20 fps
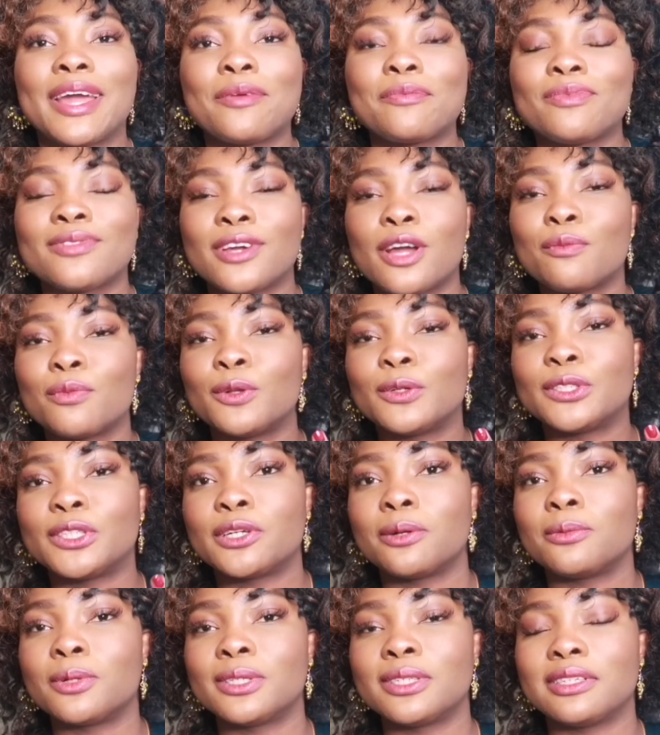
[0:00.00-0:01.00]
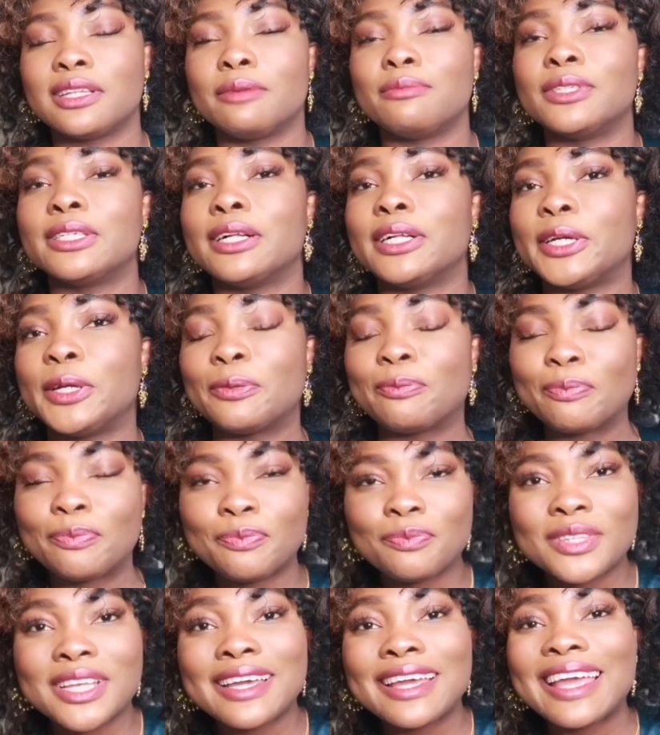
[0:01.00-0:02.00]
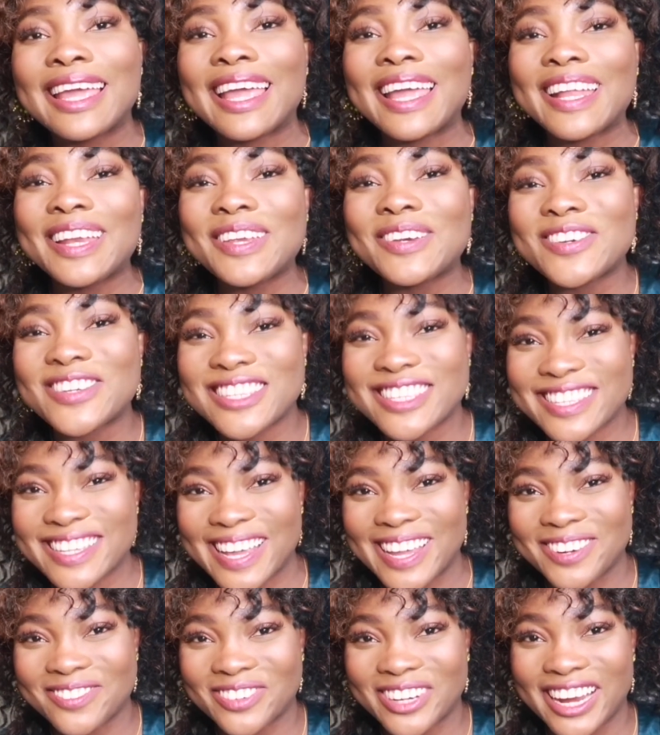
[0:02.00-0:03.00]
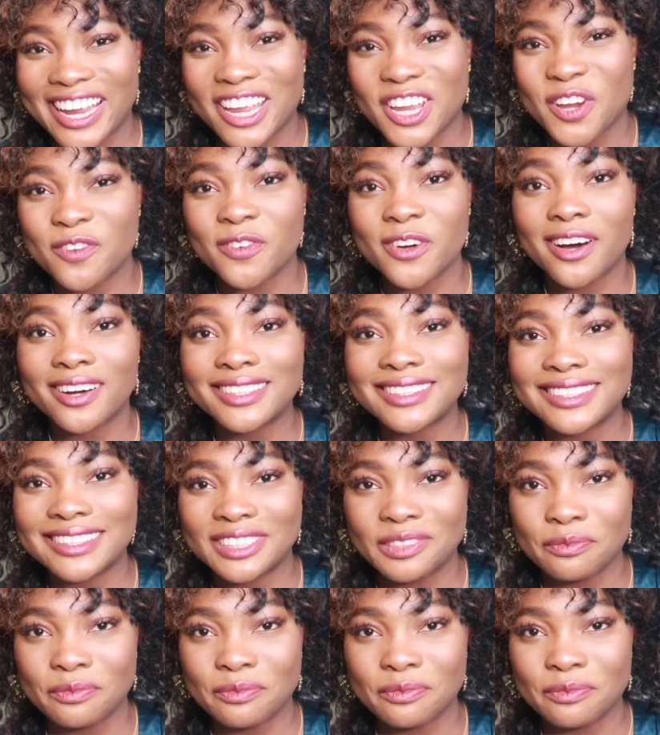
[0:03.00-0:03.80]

come closer, let me tell you. In your skin, right, you have oxygen